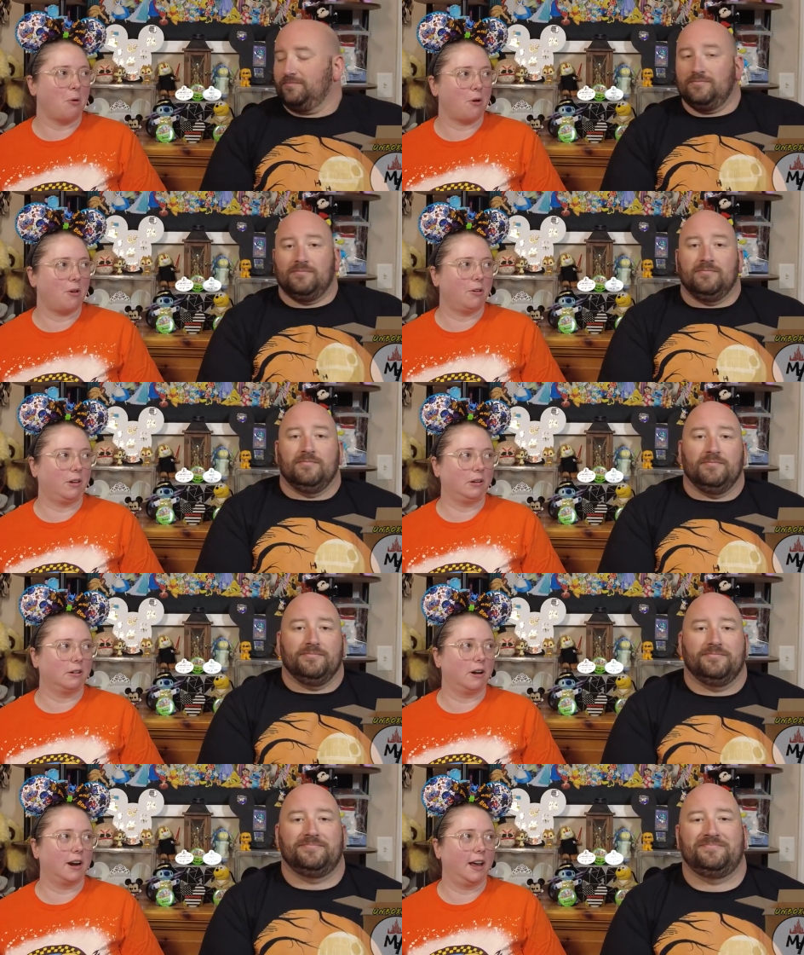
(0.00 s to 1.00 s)
Speaker 1: portal
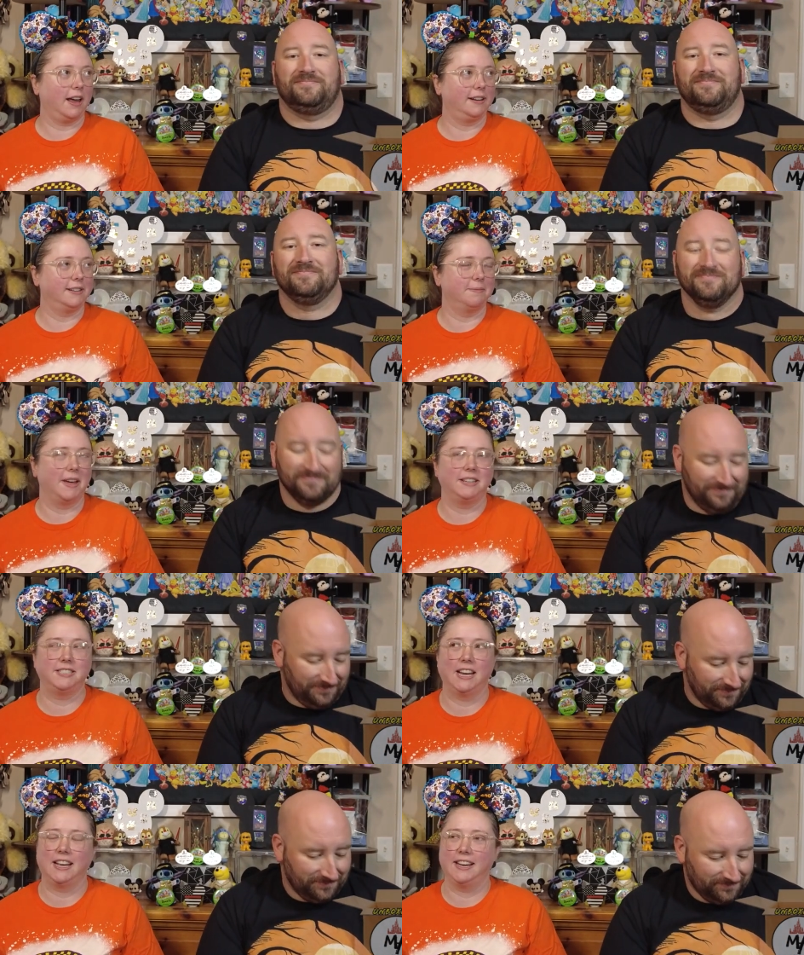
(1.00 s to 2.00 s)
or a
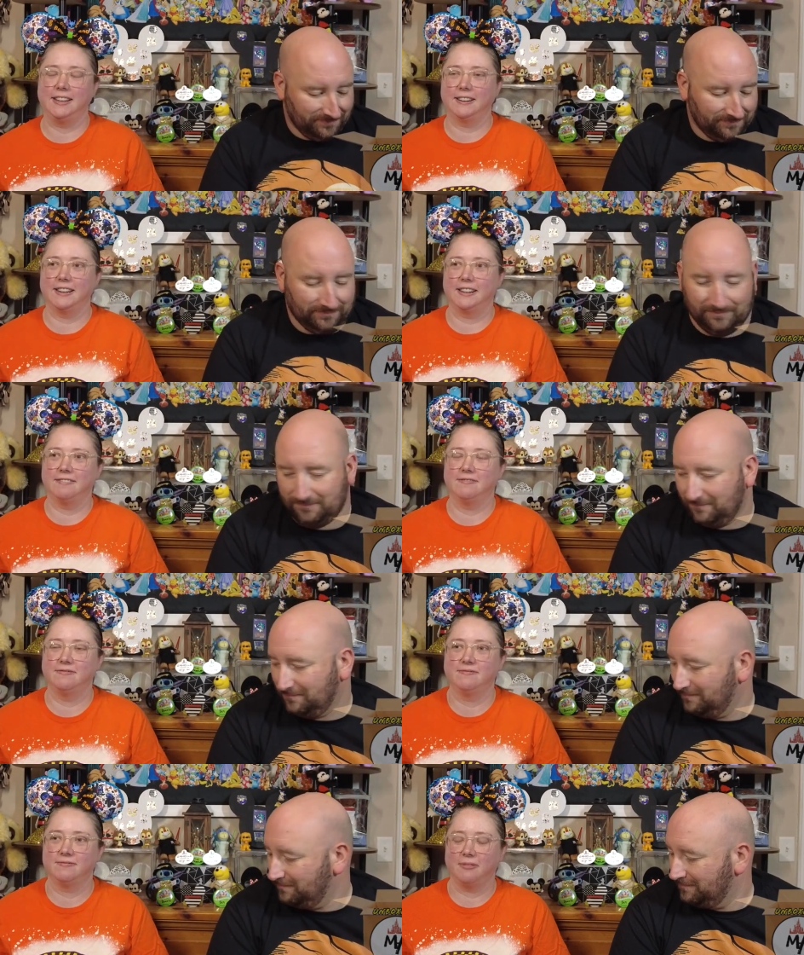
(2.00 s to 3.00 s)
dimension or
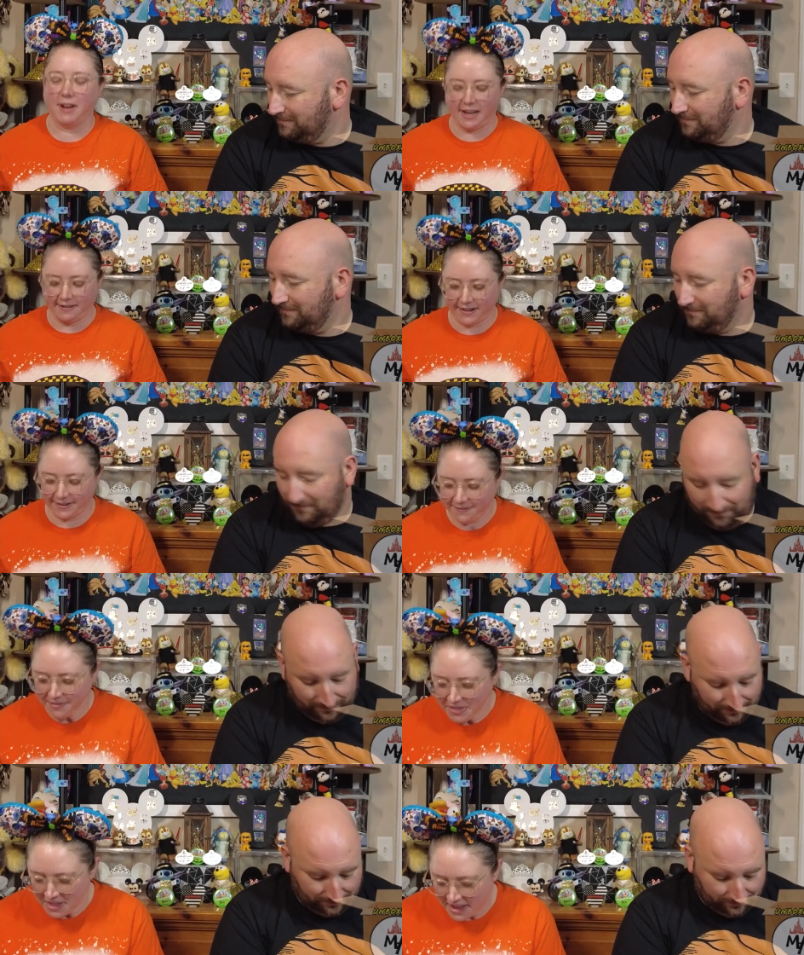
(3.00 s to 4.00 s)
whatever.
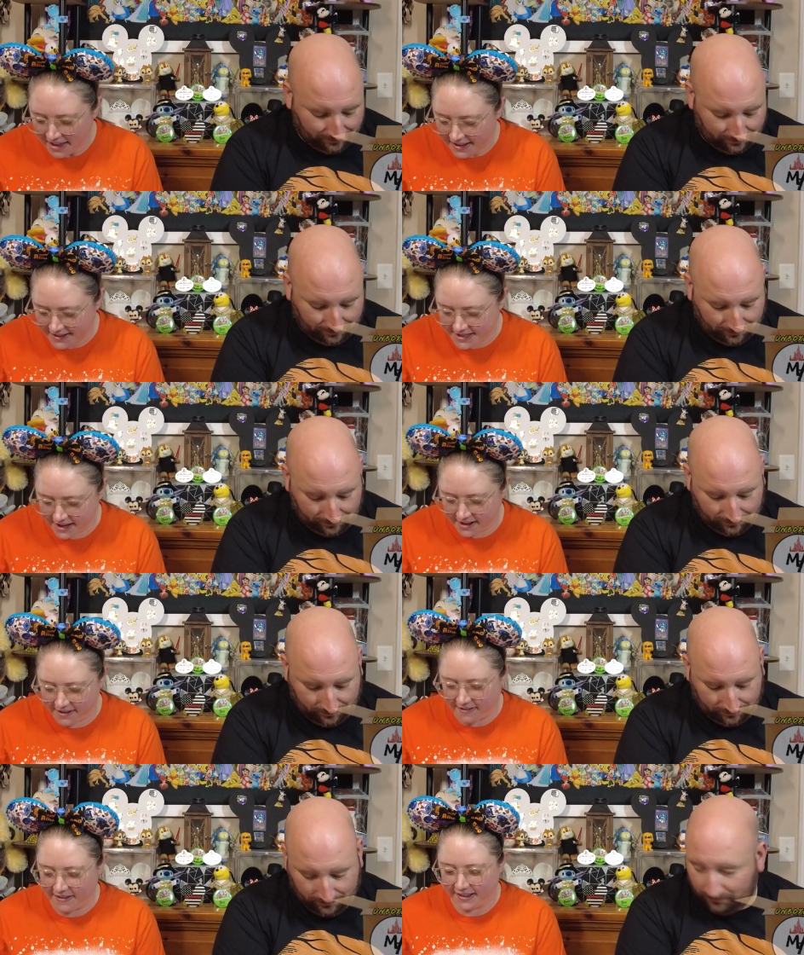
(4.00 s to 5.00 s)
And so